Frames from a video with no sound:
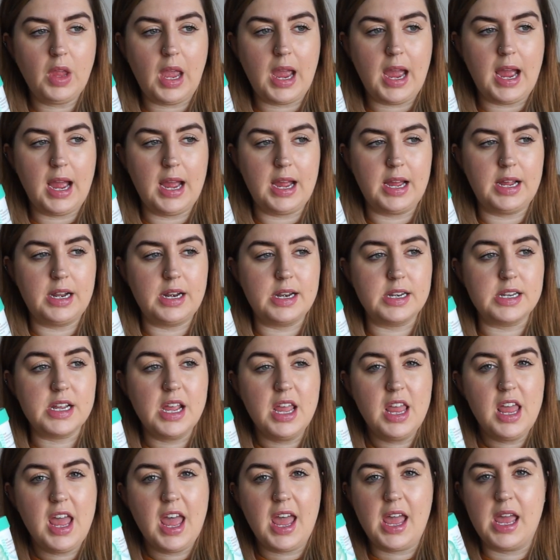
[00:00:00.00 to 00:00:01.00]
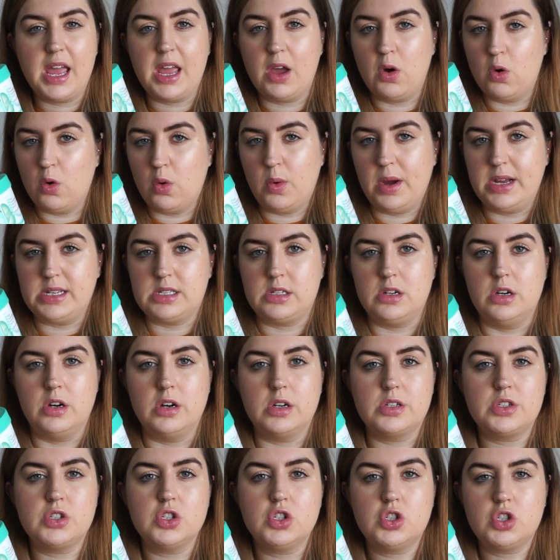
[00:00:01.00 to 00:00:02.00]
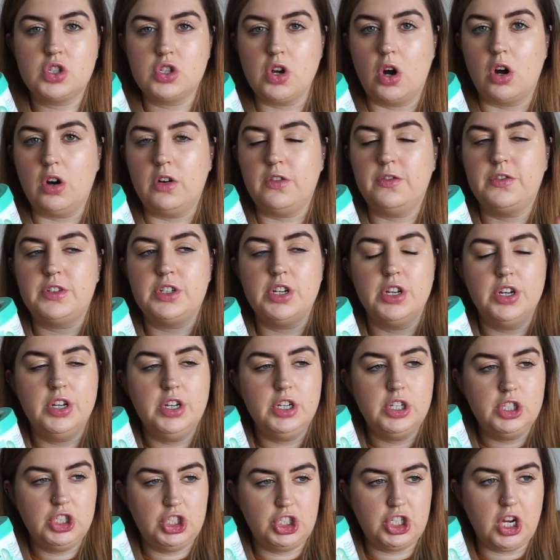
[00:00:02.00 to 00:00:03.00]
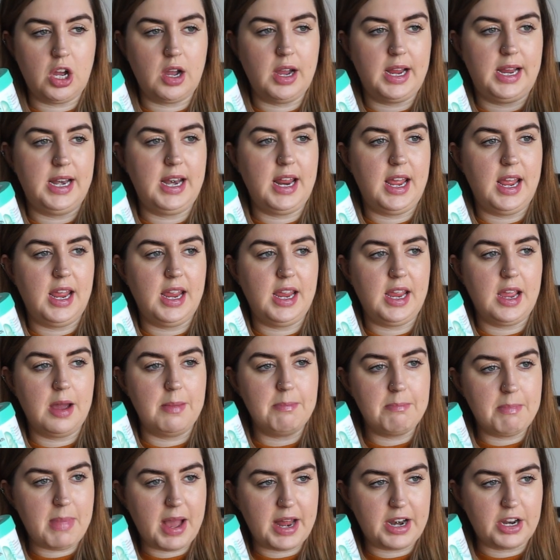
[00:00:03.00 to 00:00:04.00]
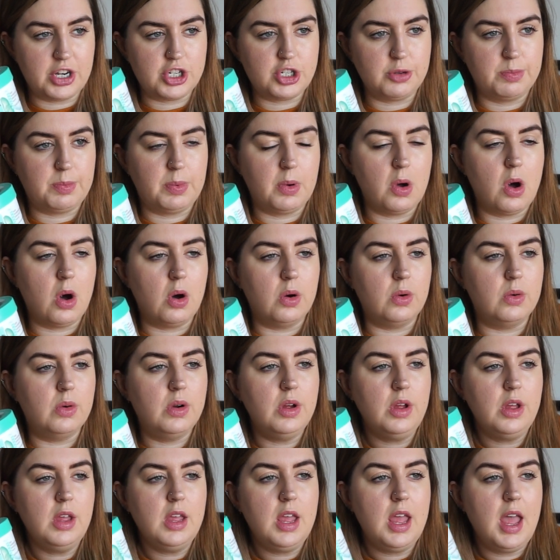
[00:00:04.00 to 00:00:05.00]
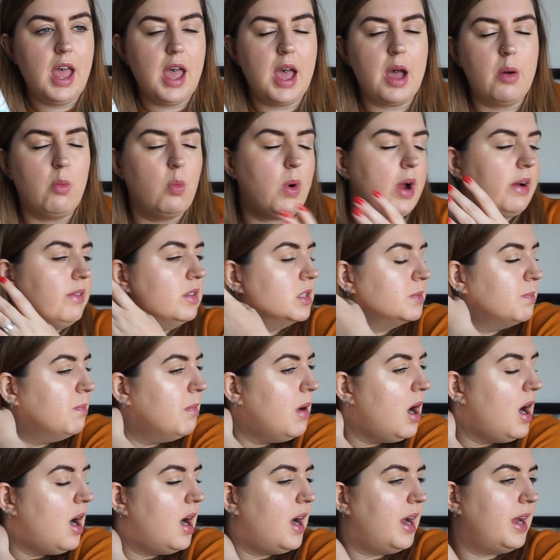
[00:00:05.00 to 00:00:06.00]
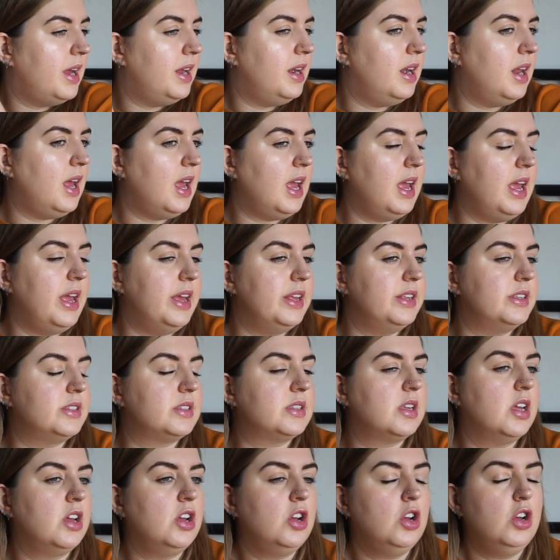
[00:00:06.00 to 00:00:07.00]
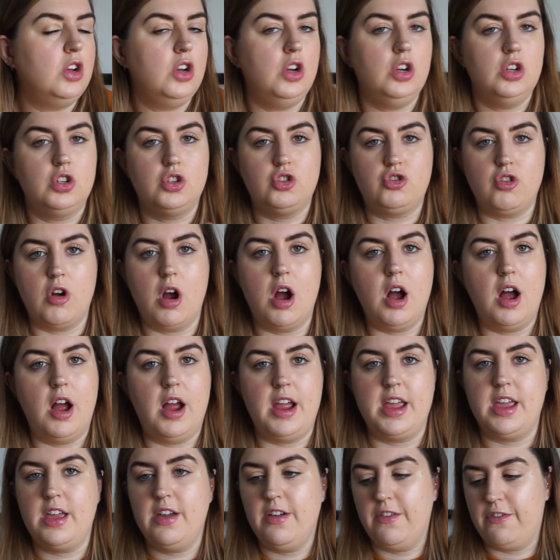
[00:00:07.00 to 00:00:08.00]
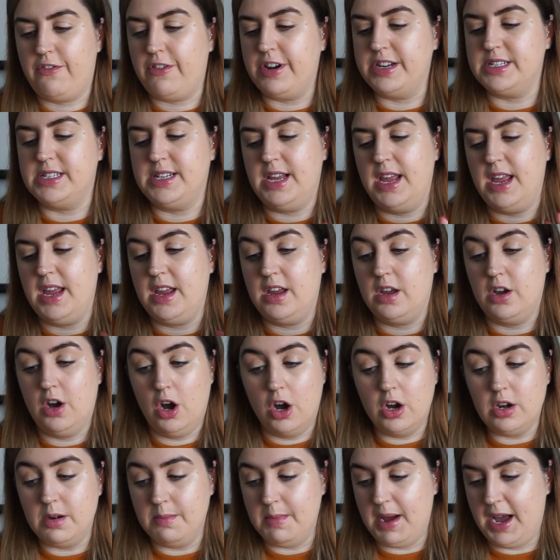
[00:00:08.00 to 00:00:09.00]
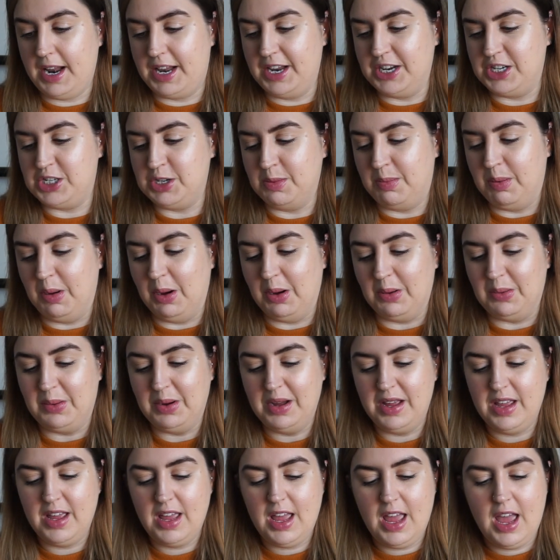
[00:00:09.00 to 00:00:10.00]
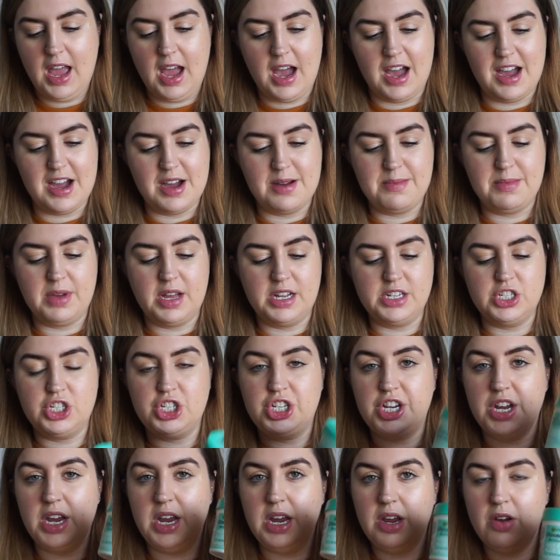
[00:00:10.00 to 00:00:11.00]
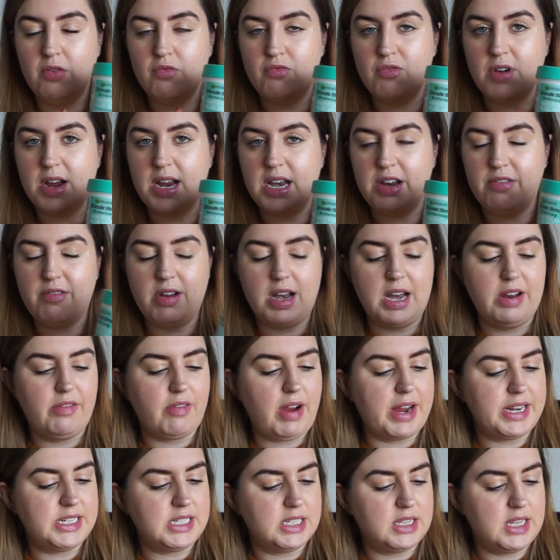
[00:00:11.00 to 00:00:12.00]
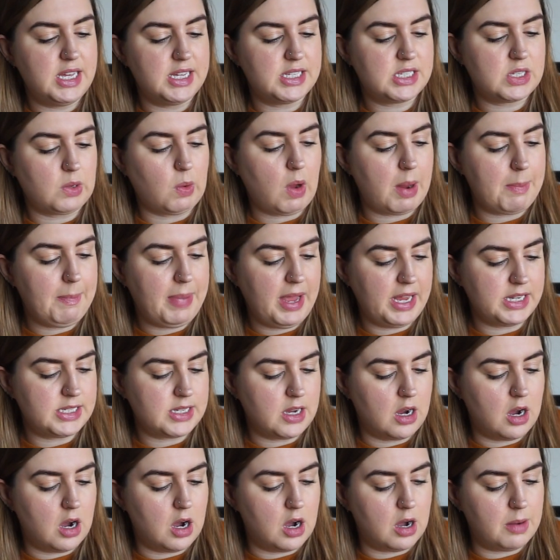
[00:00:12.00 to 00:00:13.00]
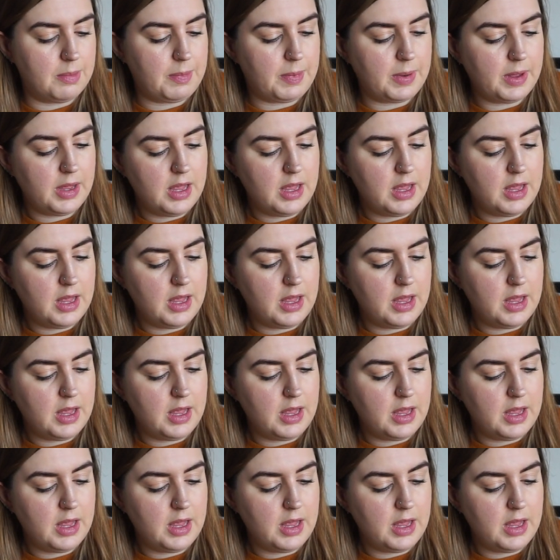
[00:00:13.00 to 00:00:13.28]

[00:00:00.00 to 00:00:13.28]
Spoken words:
and it always looks soft, shiny, manageable, whereas mine is dry, frizzy, unmanageable. And she really, really rated this, so I picked it up.